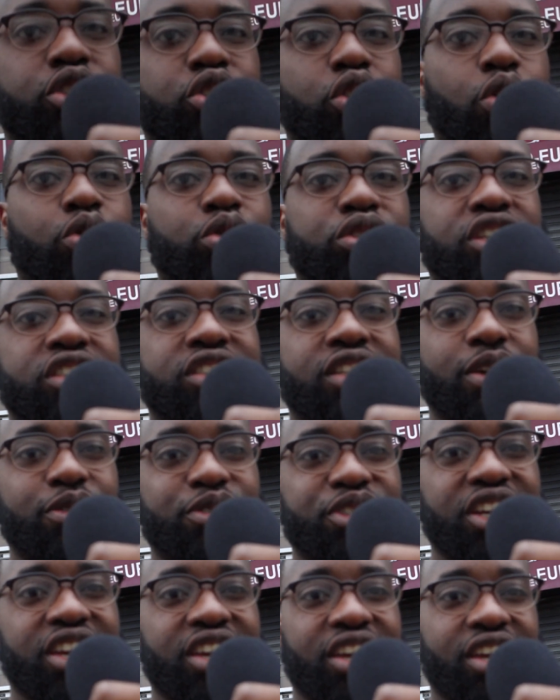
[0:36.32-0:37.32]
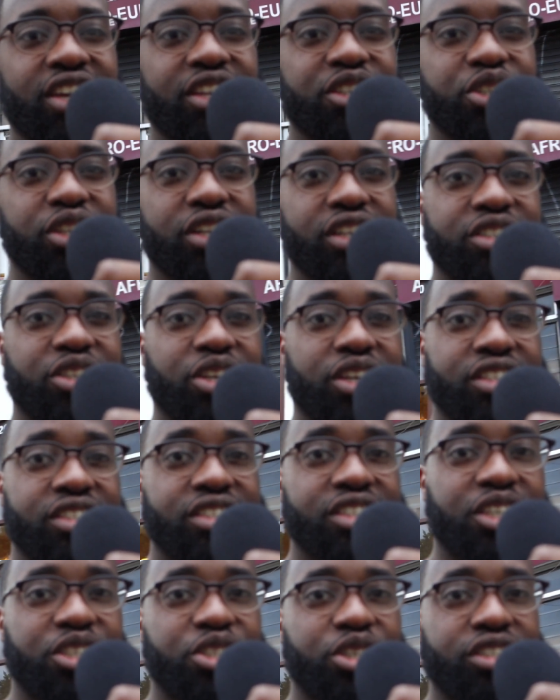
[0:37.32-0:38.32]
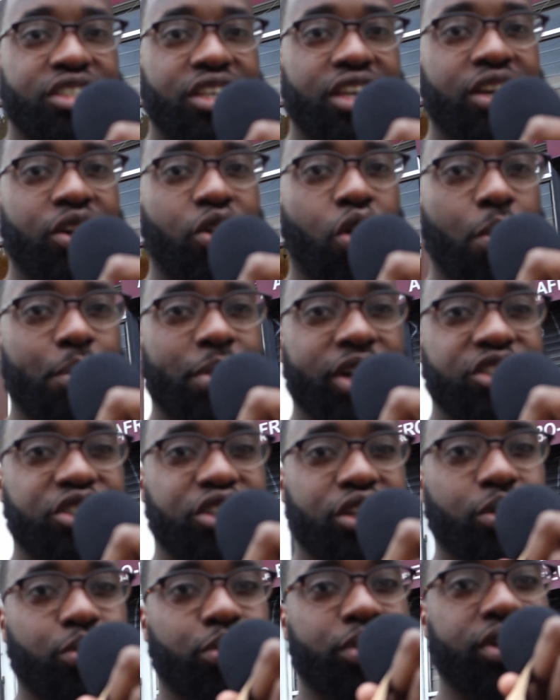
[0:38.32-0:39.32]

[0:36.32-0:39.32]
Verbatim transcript: So just left Chicken Kitchen, as you can see just here, got my jerk